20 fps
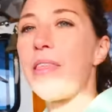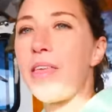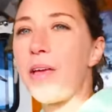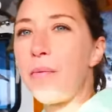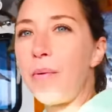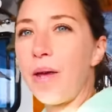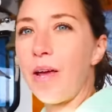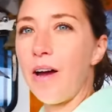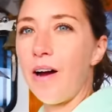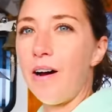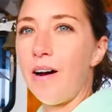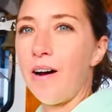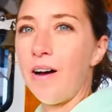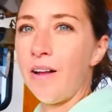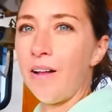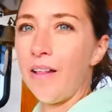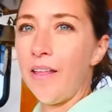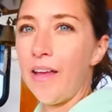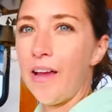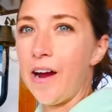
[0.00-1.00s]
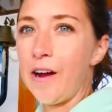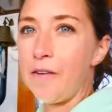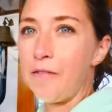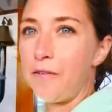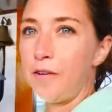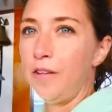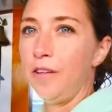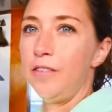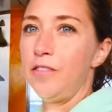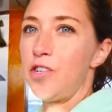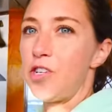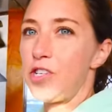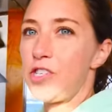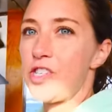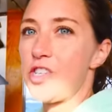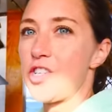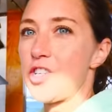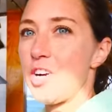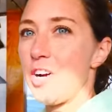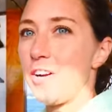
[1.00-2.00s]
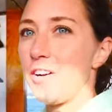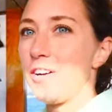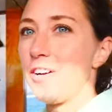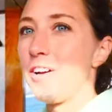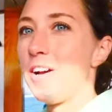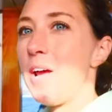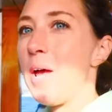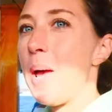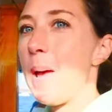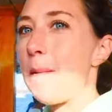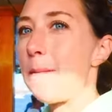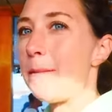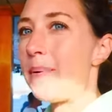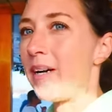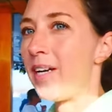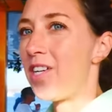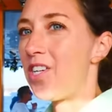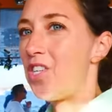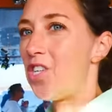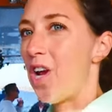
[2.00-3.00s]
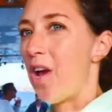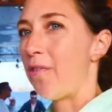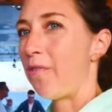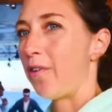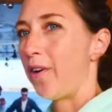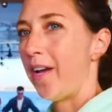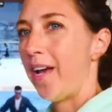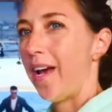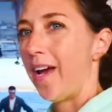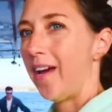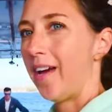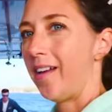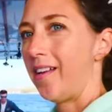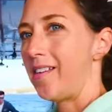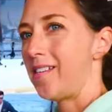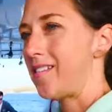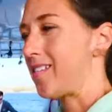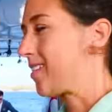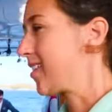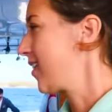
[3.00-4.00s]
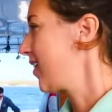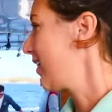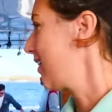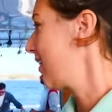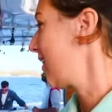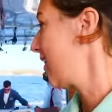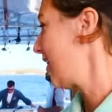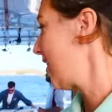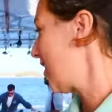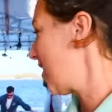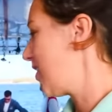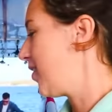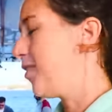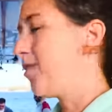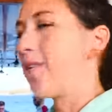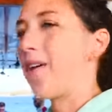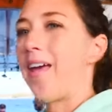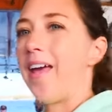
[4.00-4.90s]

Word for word: I think we caught like our fill of just charter. But Jeffrey has a new